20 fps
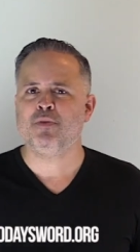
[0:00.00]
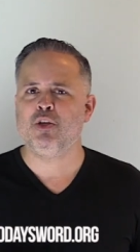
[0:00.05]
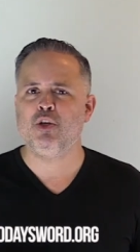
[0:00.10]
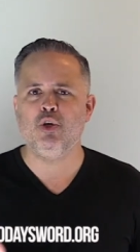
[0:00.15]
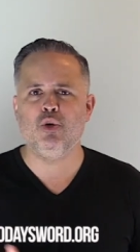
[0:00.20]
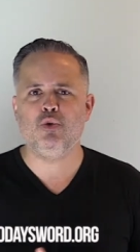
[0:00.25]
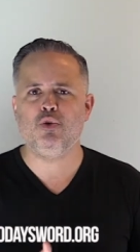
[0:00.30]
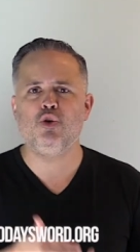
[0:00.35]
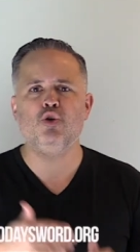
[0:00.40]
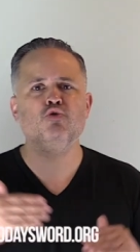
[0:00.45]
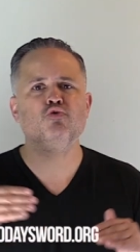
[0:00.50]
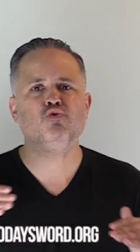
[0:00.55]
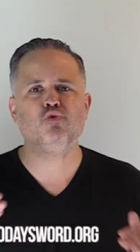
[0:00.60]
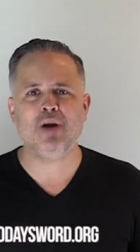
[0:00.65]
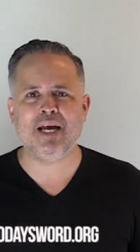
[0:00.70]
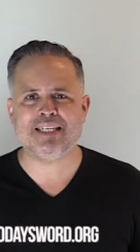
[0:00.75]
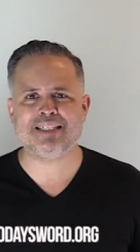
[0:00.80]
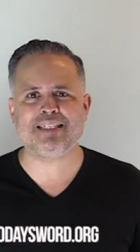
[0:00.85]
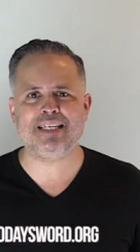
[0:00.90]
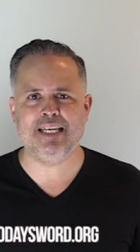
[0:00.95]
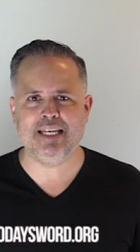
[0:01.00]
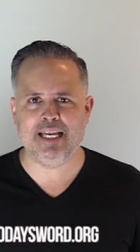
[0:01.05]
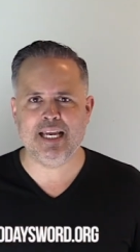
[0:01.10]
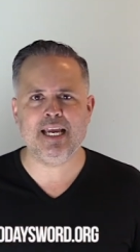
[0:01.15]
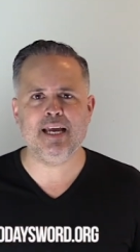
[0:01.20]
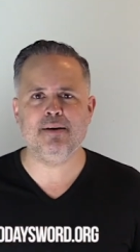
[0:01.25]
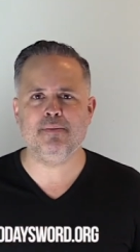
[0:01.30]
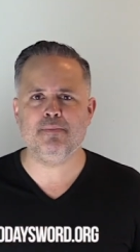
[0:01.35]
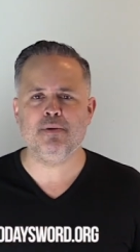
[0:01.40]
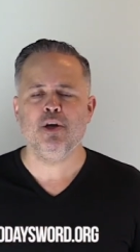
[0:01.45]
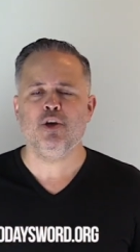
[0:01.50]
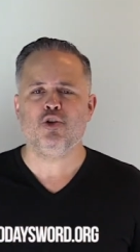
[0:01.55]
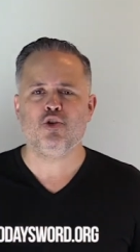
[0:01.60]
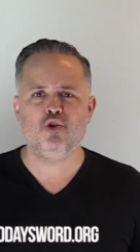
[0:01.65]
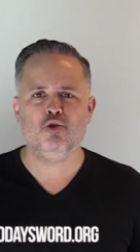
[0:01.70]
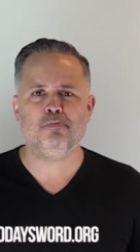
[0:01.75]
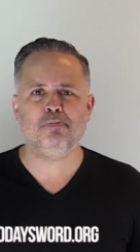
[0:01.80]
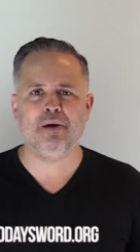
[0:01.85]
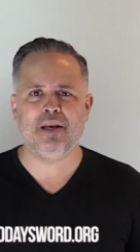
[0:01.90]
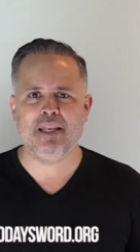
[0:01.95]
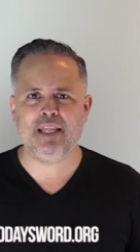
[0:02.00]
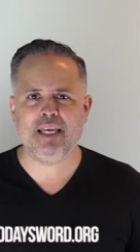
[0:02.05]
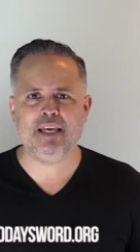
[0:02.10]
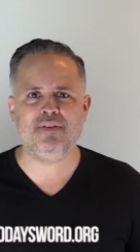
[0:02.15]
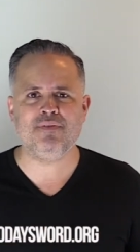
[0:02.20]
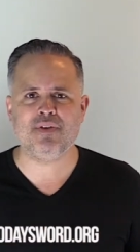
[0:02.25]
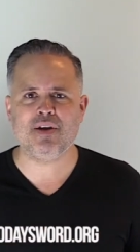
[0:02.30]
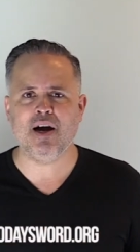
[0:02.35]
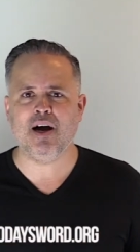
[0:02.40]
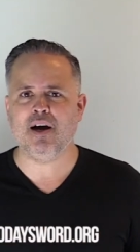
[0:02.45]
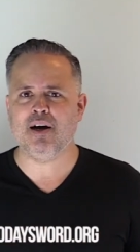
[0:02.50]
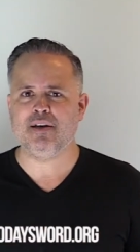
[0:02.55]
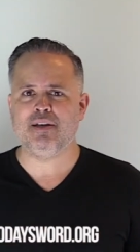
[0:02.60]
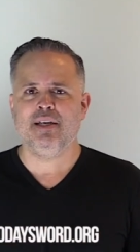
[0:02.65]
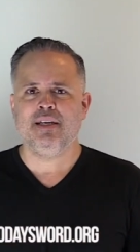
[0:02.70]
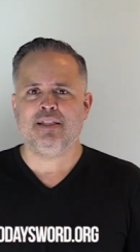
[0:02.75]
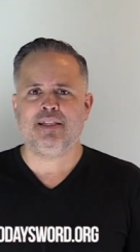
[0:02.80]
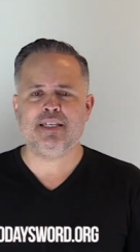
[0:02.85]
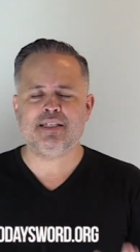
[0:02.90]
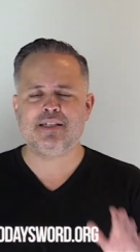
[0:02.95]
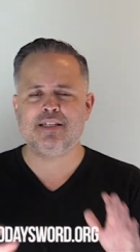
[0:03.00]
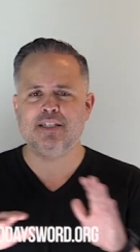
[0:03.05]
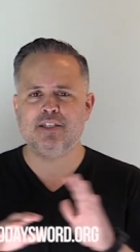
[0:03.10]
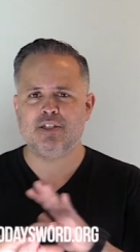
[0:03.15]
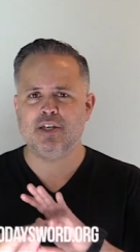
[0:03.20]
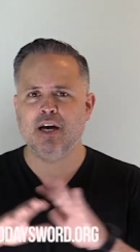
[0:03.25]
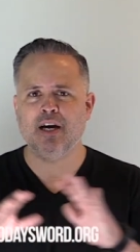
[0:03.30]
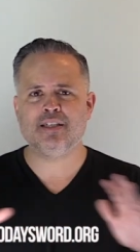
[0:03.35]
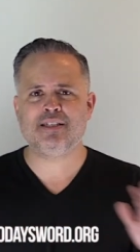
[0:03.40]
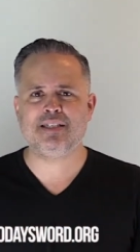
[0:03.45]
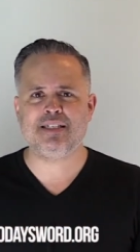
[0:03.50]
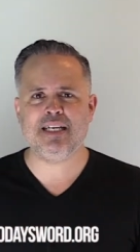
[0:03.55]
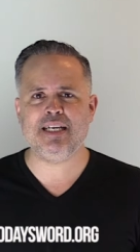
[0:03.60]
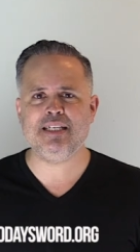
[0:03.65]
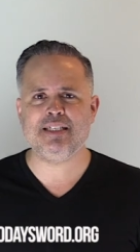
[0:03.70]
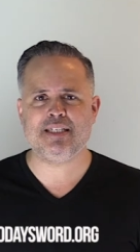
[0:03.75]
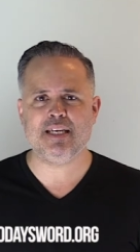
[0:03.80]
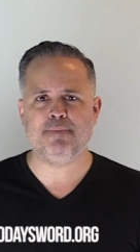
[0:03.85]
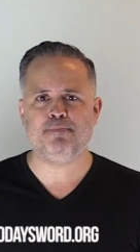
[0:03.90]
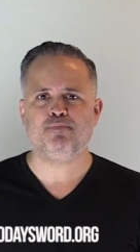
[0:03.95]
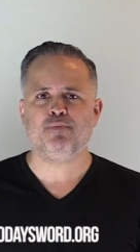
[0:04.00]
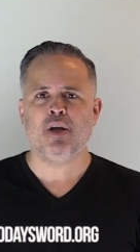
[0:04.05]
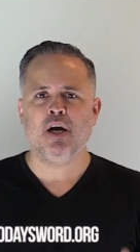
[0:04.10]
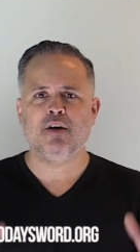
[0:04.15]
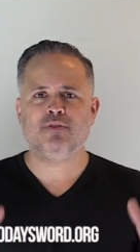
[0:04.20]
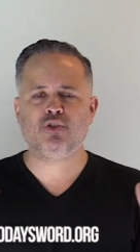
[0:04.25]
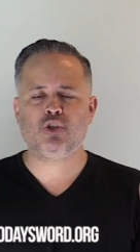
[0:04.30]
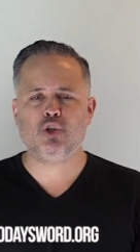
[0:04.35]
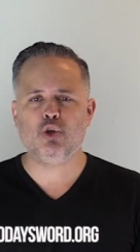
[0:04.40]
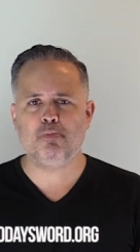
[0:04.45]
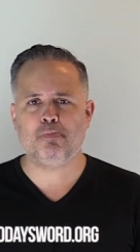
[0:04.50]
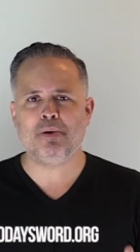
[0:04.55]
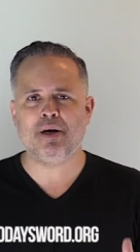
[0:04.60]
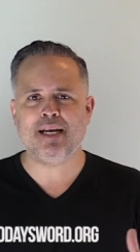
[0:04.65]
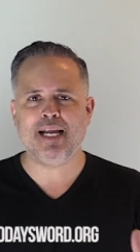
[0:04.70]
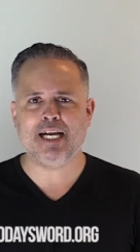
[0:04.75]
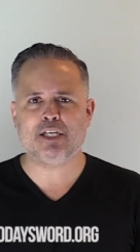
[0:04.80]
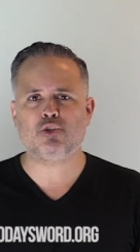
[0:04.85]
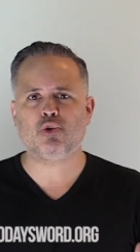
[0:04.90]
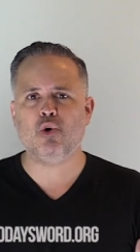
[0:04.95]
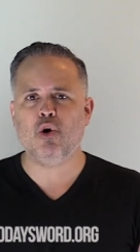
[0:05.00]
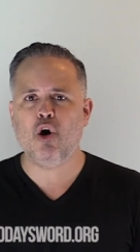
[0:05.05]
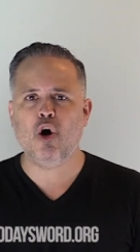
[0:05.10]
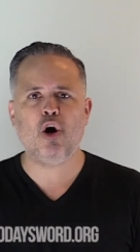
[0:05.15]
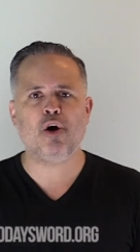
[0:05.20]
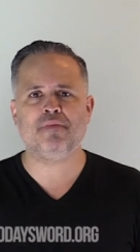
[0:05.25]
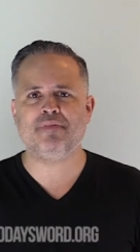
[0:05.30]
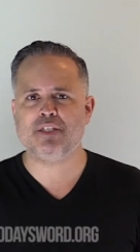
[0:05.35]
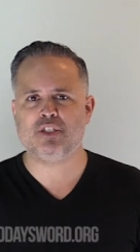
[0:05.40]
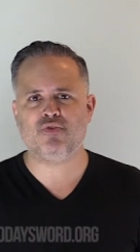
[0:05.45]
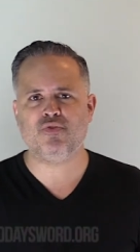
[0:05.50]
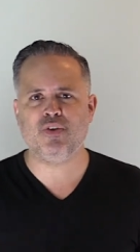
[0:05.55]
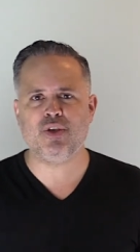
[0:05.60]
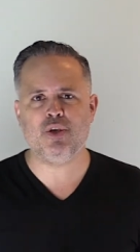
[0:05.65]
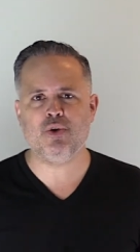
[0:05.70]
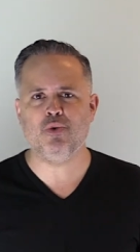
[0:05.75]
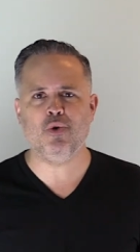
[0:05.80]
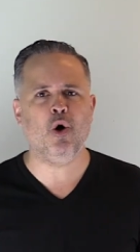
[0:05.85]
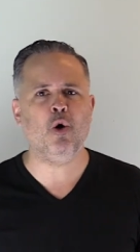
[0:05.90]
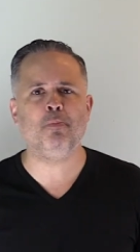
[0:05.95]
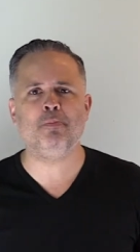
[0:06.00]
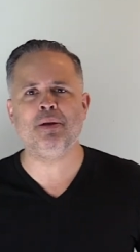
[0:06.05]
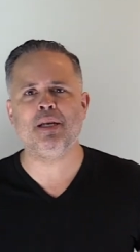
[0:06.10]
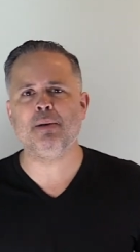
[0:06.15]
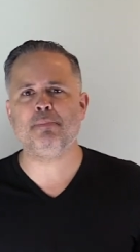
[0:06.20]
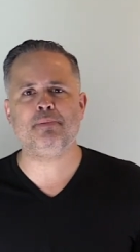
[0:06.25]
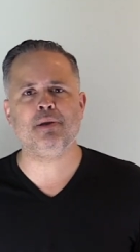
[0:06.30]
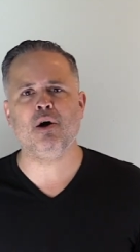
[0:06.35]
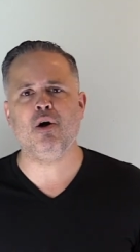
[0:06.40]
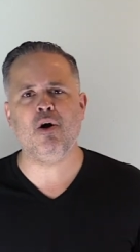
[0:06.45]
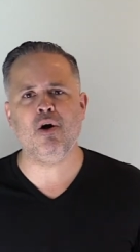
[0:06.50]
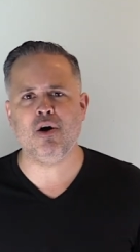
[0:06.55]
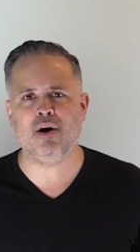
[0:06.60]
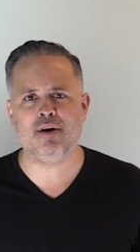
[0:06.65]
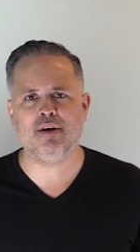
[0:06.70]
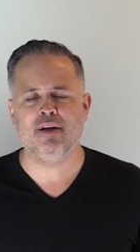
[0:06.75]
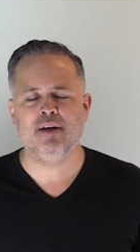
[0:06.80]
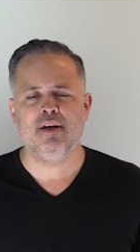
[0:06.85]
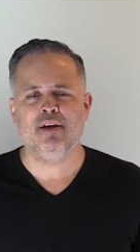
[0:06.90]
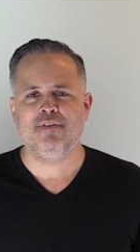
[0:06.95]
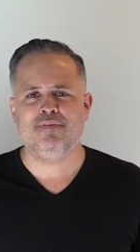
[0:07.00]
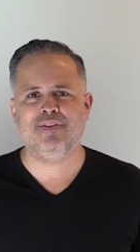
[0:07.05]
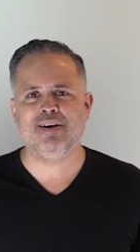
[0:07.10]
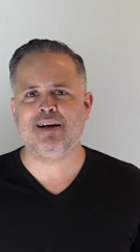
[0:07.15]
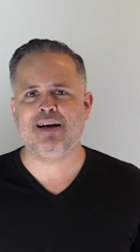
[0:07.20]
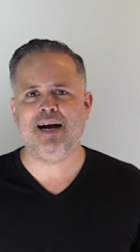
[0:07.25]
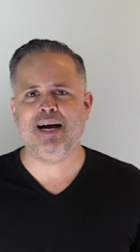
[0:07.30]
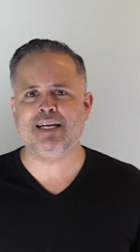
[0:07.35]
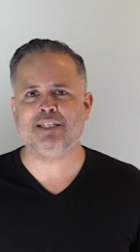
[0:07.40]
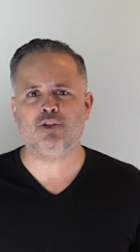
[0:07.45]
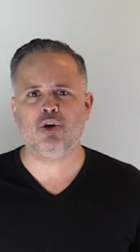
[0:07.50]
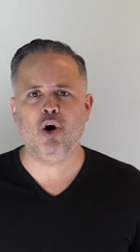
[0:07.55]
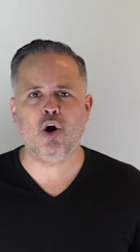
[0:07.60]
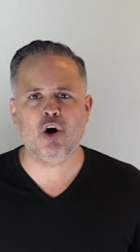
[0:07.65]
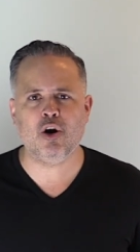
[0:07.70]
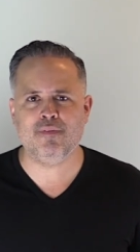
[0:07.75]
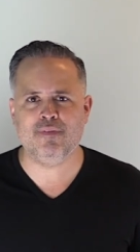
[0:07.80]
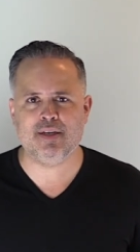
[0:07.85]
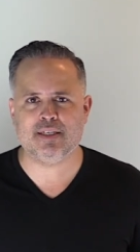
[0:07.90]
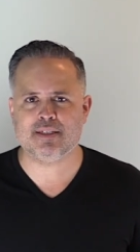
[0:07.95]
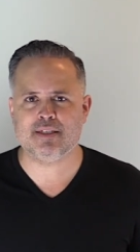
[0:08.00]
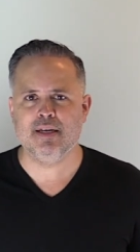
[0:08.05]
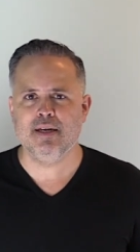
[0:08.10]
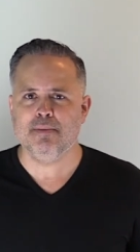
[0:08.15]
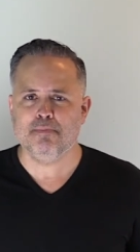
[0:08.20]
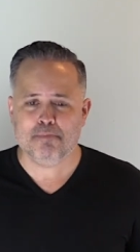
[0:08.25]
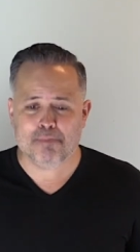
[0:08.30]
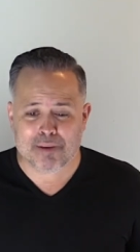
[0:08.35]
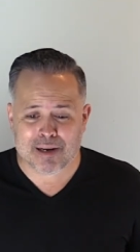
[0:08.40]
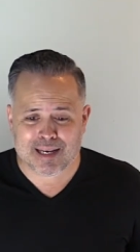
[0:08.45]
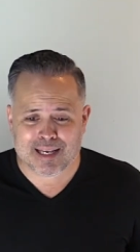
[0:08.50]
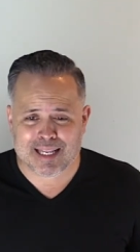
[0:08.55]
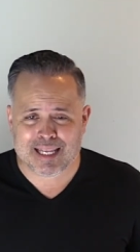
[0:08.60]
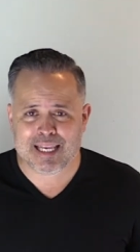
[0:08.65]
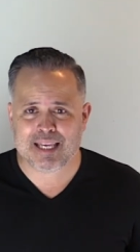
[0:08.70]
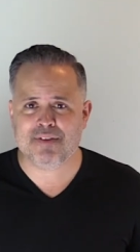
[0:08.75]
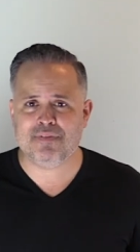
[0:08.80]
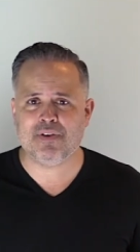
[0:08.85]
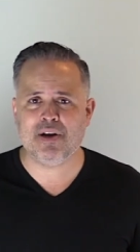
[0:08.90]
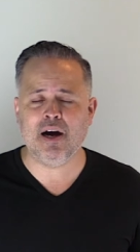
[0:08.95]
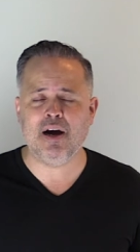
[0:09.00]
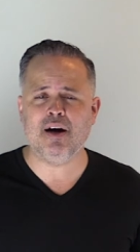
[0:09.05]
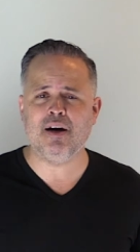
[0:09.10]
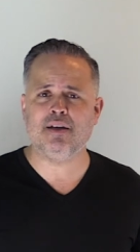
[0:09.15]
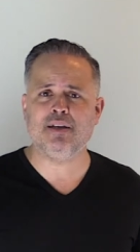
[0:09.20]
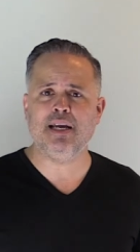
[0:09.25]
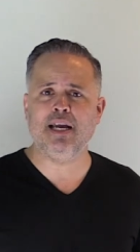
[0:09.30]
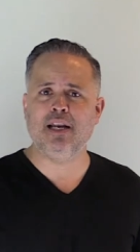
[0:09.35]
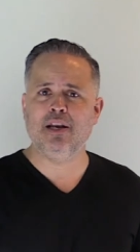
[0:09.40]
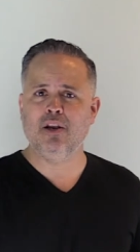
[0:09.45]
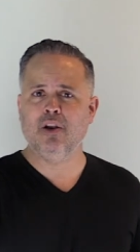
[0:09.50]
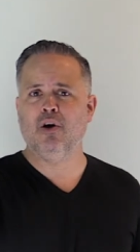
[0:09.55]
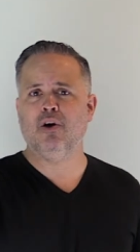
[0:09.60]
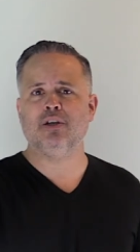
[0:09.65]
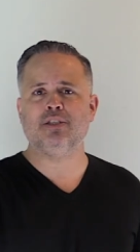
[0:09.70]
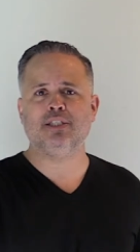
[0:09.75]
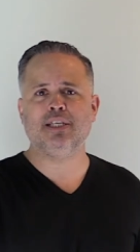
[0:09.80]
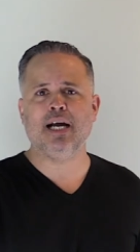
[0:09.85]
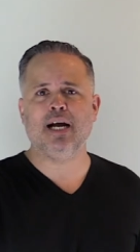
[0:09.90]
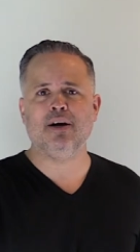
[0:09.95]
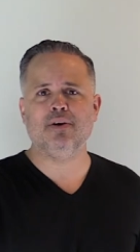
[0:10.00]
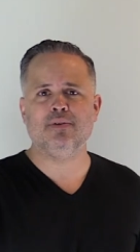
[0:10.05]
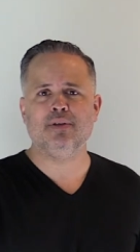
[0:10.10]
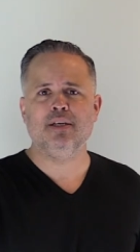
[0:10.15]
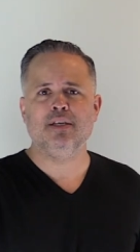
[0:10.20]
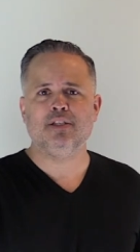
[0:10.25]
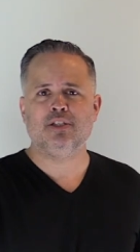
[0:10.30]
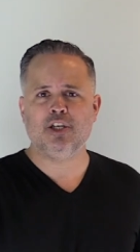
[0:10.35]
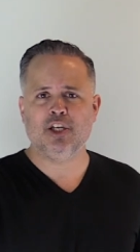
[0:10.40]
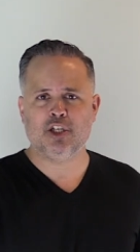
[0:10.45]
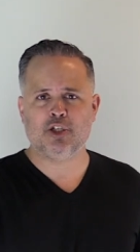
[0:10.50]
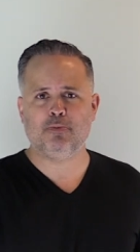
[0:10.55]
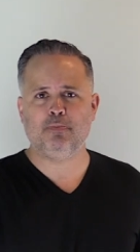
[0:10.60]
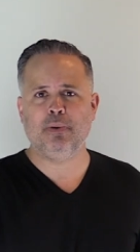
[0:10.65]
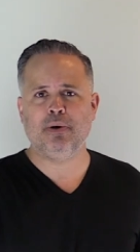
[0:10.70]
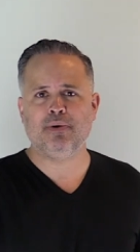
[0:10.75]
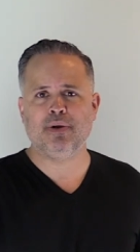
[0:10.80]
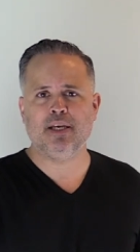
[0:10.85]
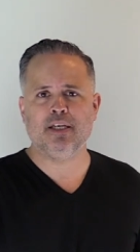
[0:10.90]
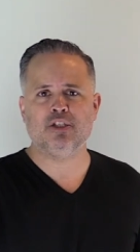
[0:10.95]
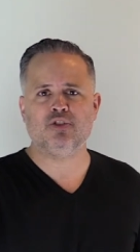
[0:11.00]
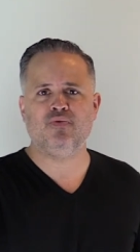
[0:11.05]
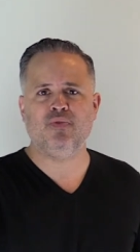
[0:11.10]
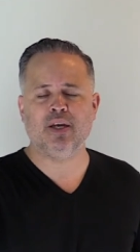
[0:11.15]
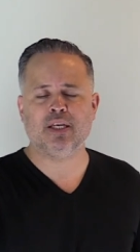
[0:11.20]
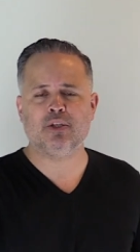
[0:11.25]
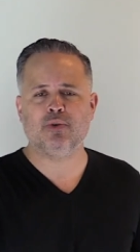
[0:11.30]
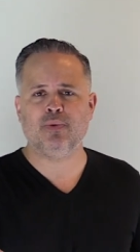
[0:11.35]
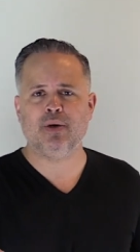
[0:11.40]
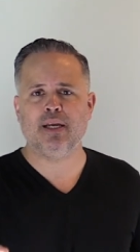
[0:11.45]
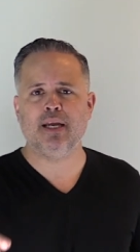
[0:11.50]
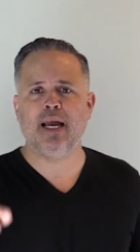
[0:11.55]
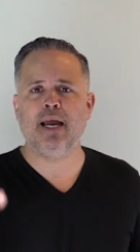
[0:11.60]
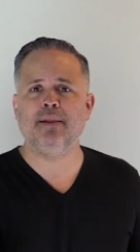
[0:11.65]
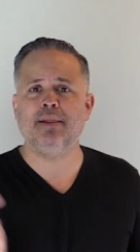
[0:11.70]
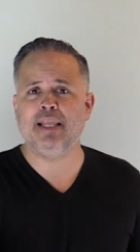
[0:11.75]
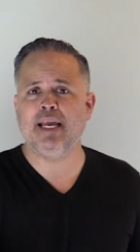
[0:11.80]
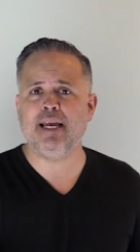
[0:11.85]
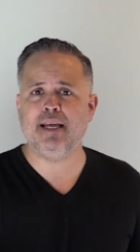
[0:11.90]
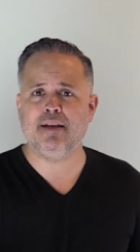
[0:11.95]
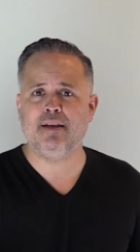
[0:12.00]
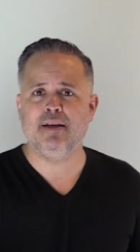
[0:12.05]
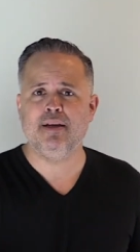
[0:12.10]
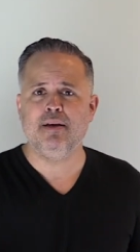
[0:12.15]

You rest in him. You believe God. This is a season of supernatural harvest for you. Open up your heart for God's harvest. Believe God and launch out to experience victory. And then